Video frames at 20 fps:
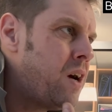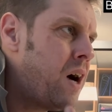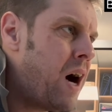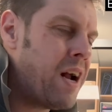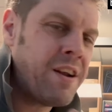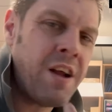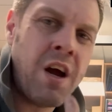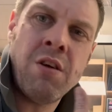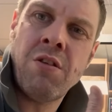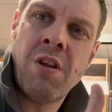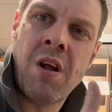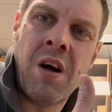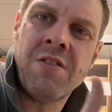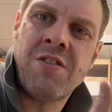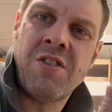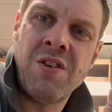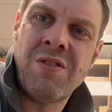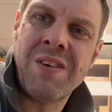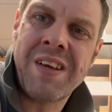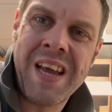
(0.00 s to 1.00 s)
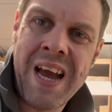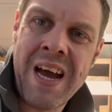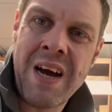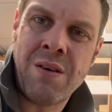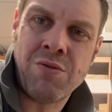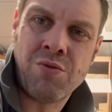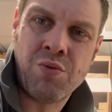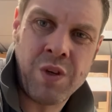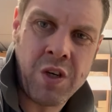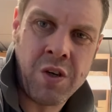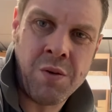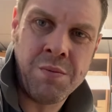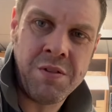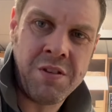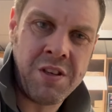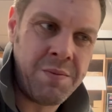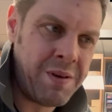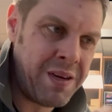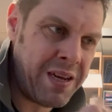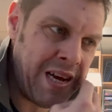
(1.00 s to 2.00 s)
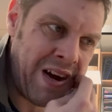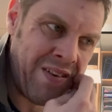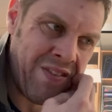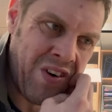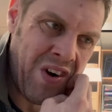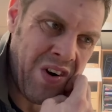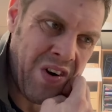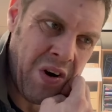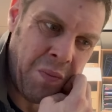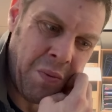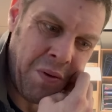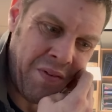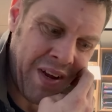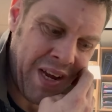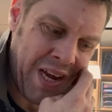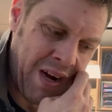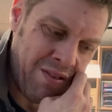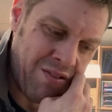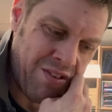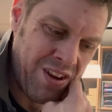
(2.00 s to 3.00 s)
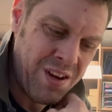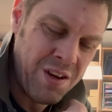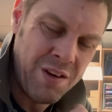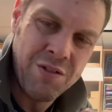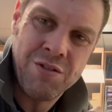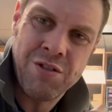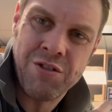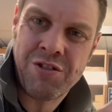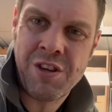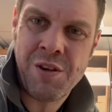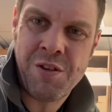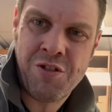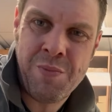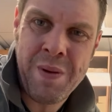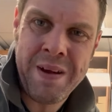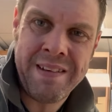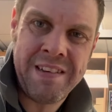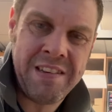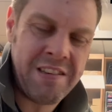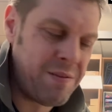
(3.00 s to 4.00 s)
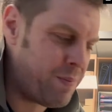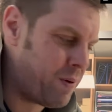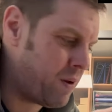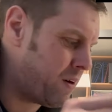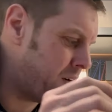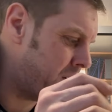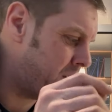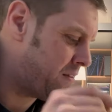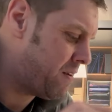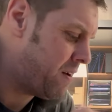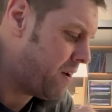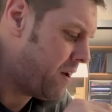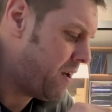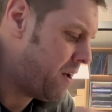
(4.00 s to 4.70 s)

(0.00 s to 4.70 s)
I don't like to use accounts with companies at the minute. I've got a couple of accounts I use because they're specialist suppliers.